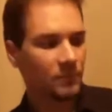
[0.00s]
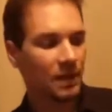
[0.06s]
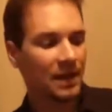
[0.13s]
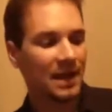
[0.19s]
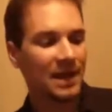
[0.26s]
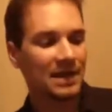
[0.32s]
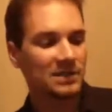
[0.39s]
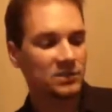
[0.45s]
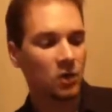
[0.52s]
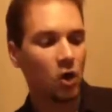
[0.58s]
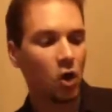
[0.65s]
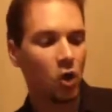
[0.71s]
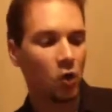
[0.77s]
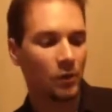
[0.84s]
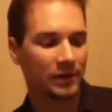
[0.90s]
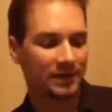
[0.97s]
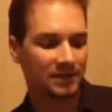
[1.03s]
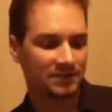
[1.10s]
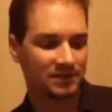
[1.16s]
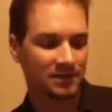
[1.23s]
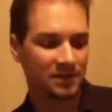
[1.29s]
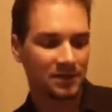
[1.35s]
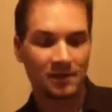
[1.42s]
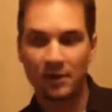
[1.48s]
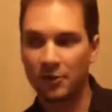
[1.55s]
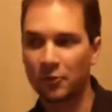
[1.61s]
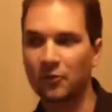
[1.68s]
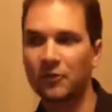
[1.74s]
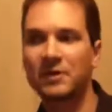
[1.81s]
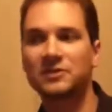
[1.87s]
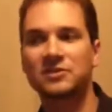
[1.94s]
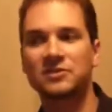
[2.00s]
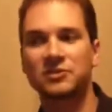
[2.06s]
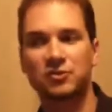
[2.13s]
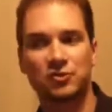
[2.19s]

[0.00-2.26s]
As always, this